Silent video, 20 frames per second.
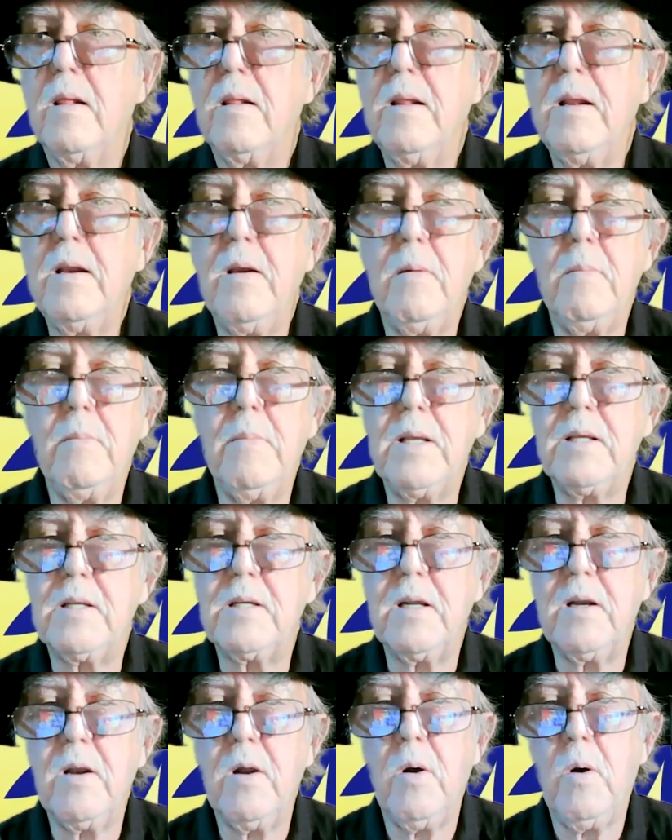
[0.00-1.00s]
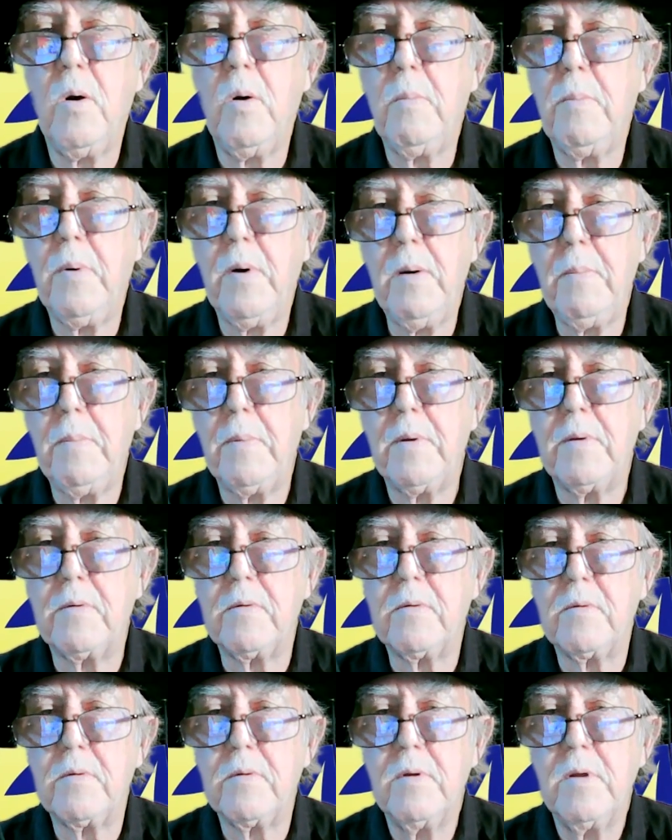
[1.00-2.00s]
then you're missing the whole
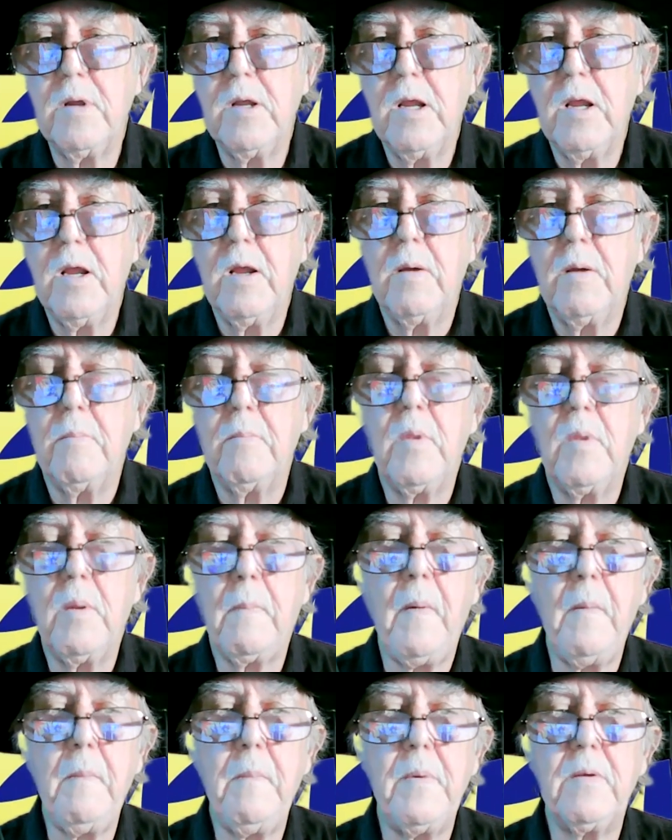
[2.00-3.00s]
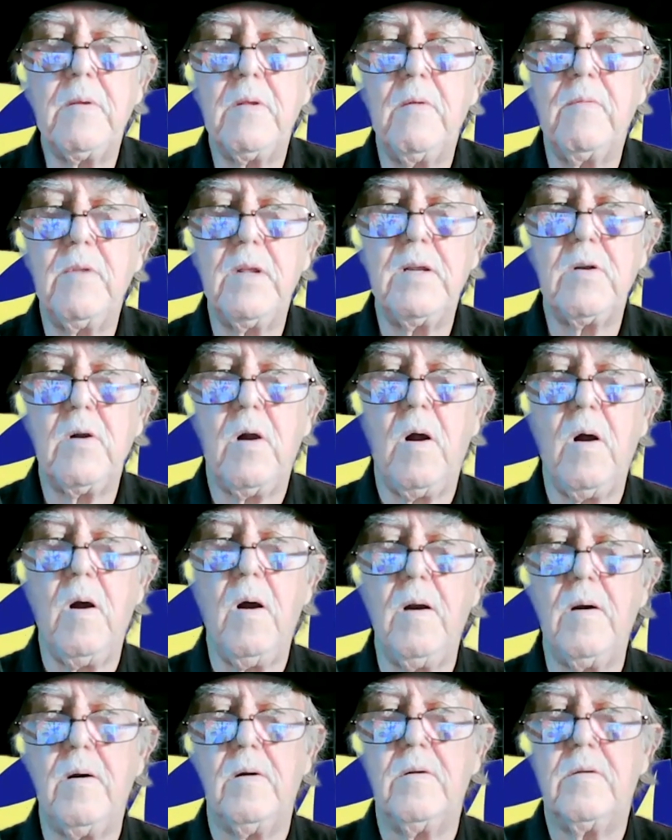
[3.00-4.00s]
purpose. The purpose of these
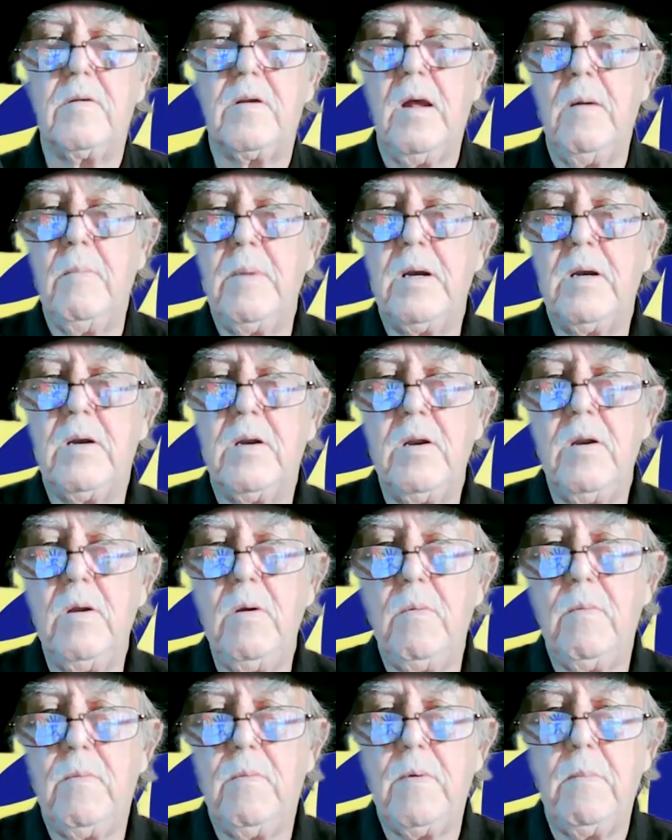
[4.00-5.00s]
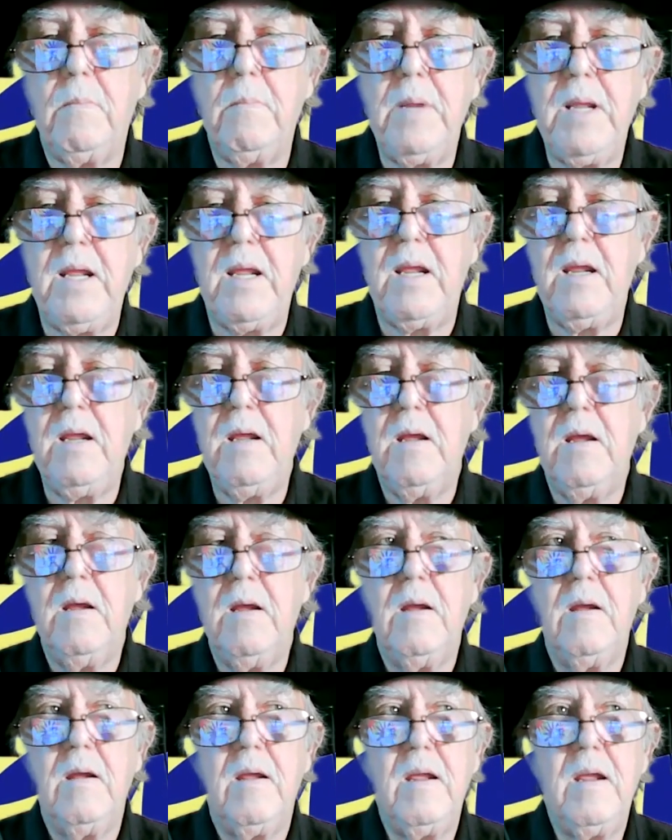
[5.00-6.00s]
honors coming to you from me
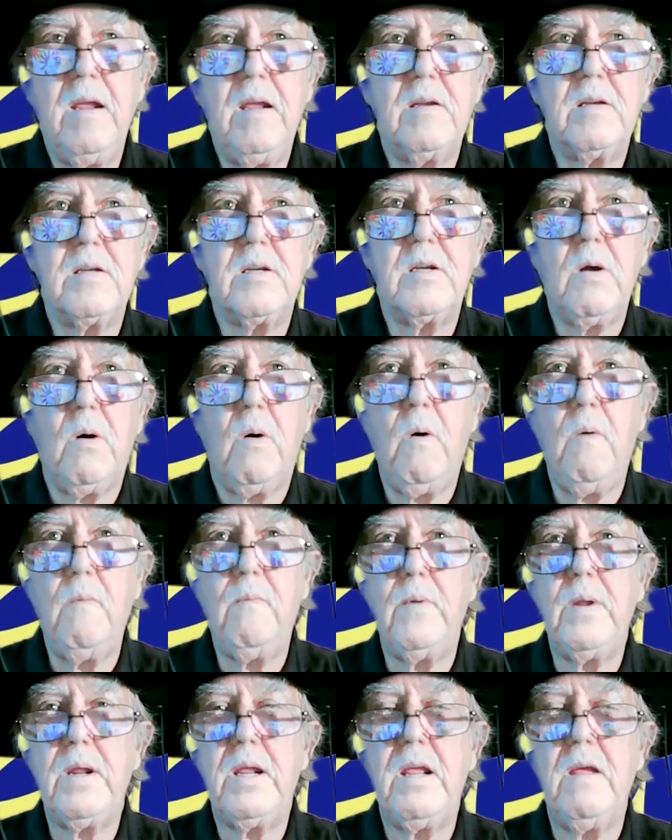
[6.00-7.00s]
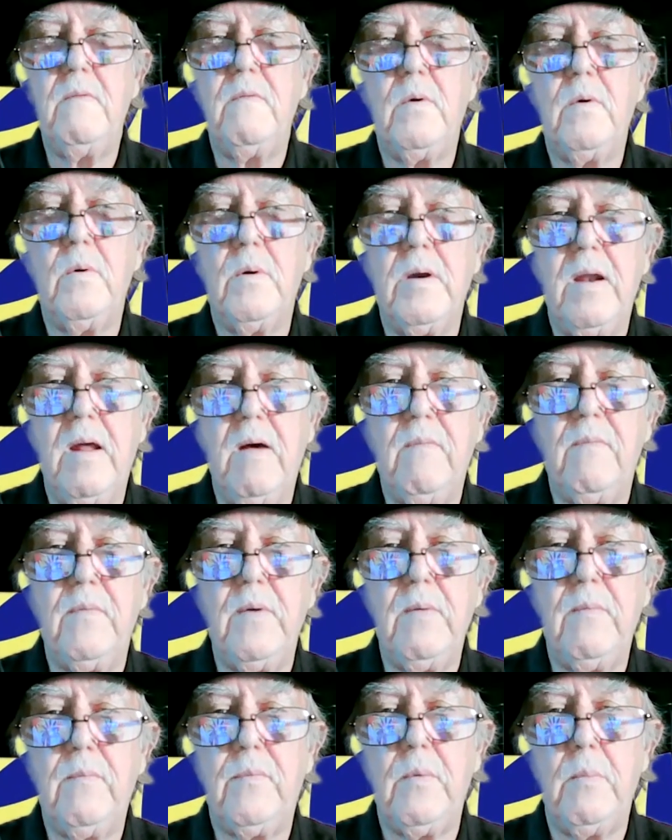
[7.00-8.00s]
is to hopefully give you enough
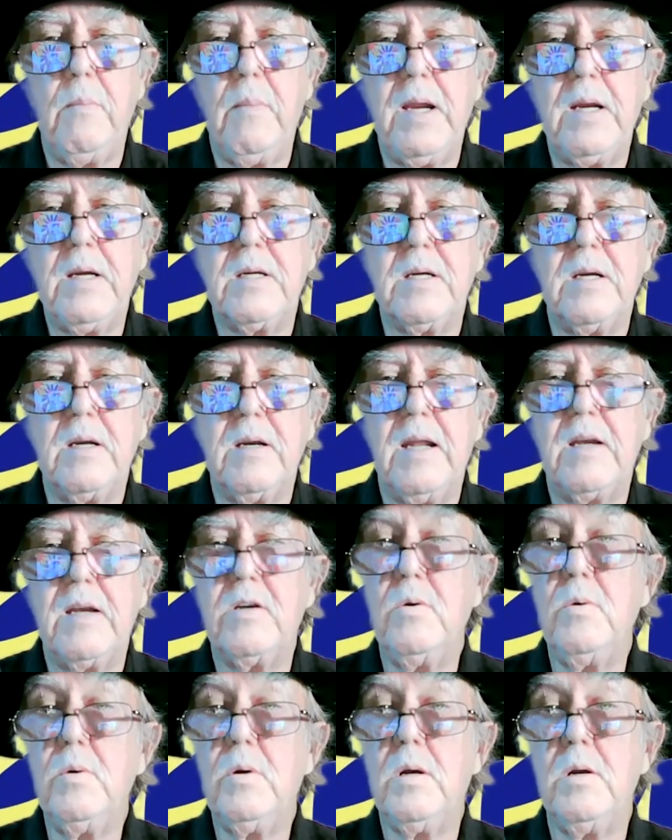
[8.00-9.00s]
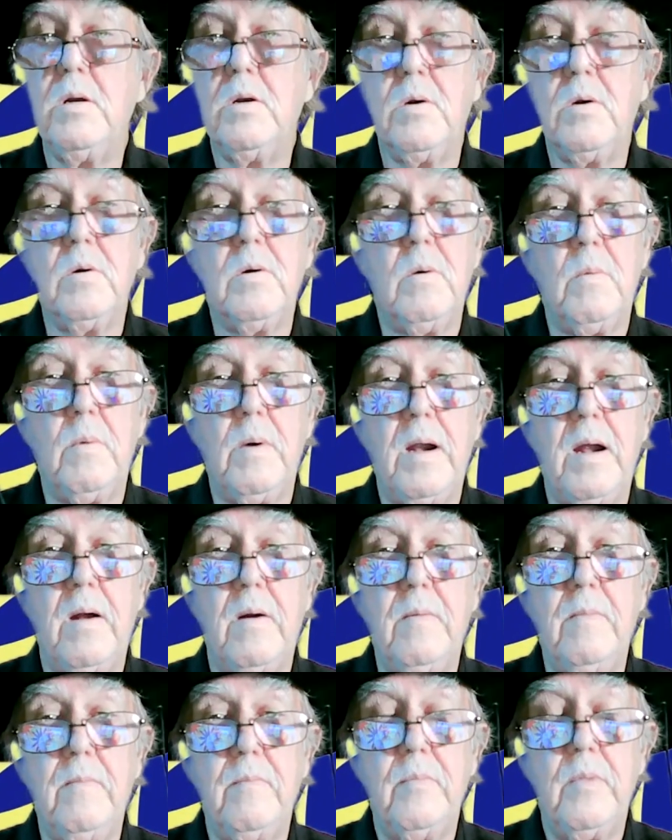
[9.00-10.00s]
information that you can turn
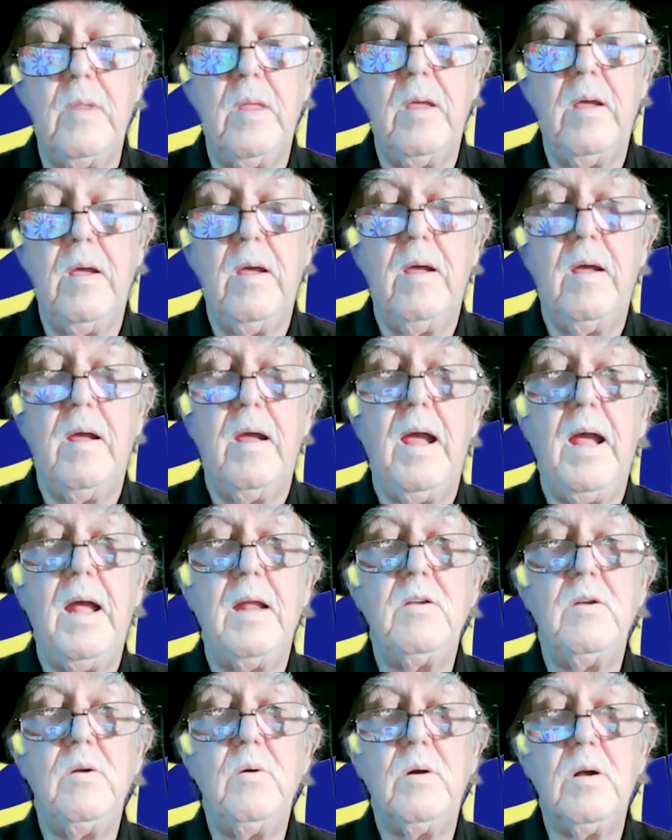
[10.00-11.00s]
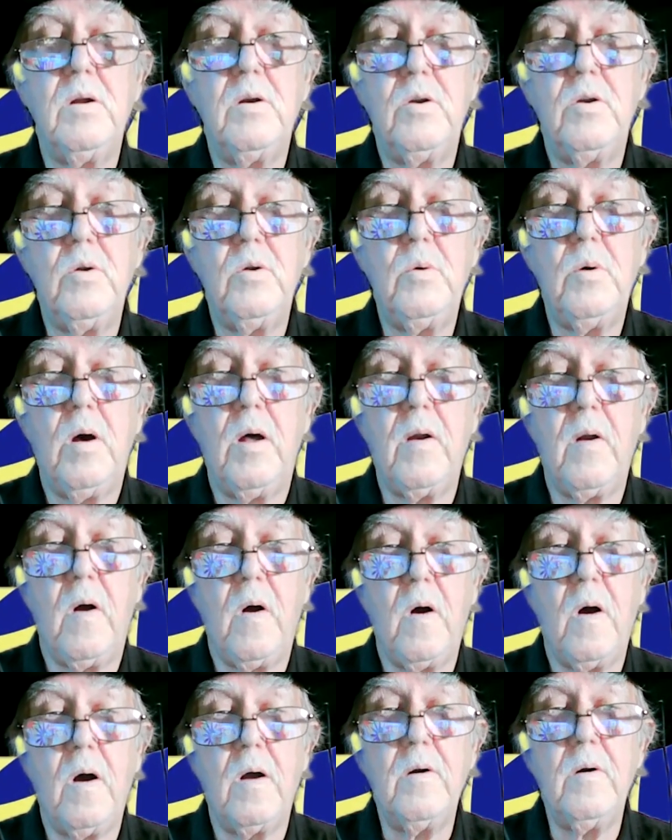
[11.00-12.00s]
around and you can do an
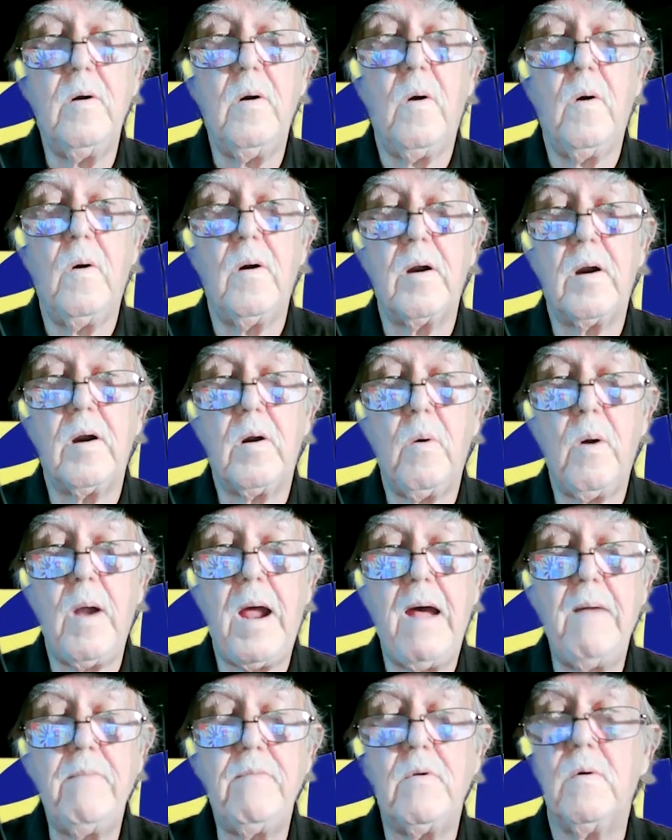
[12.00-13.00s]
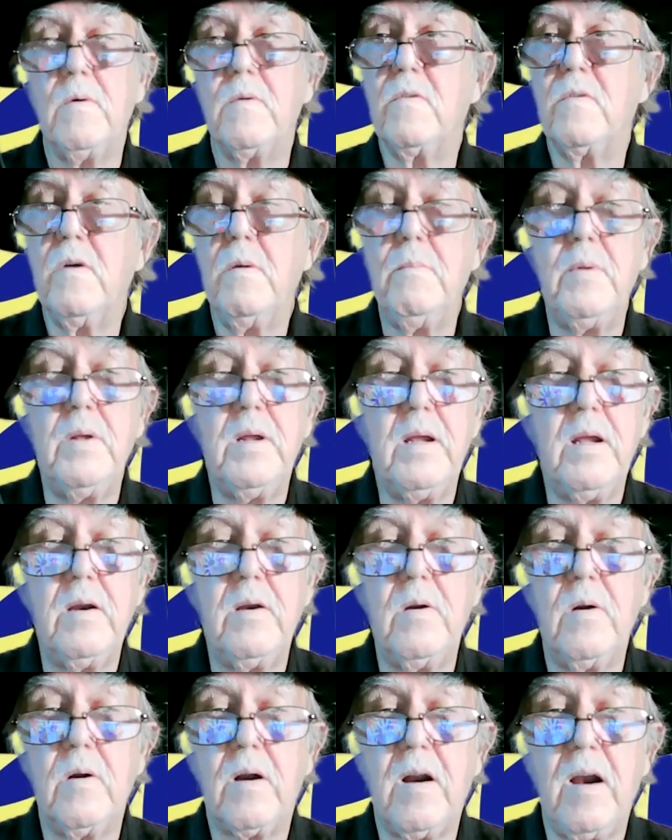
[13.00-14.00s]
honor or a craft or something
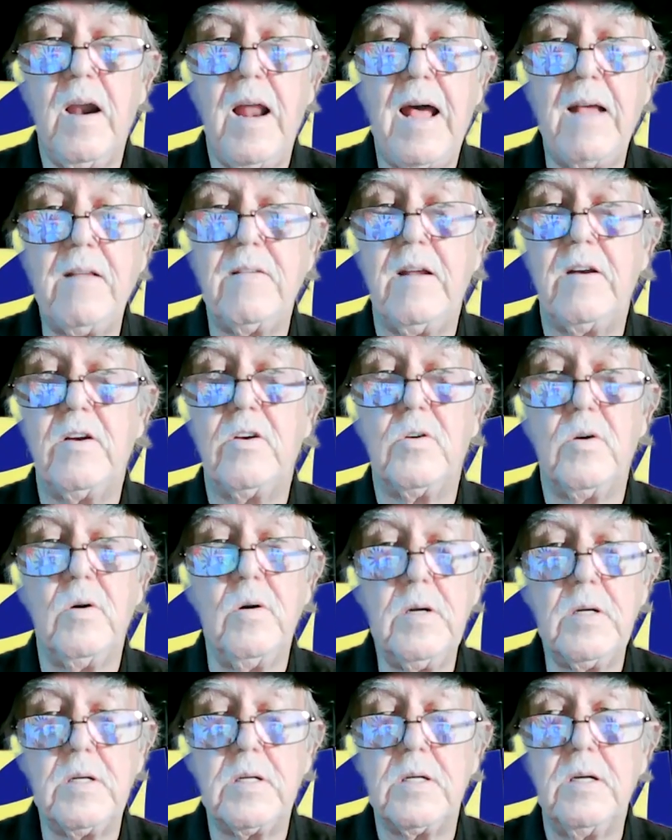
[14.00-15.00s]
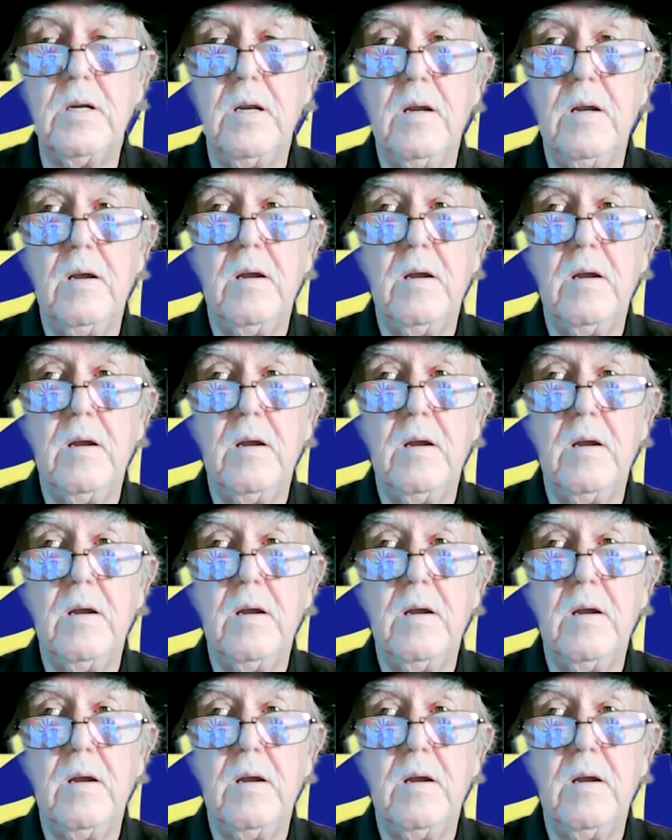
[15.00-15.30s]
in your class at church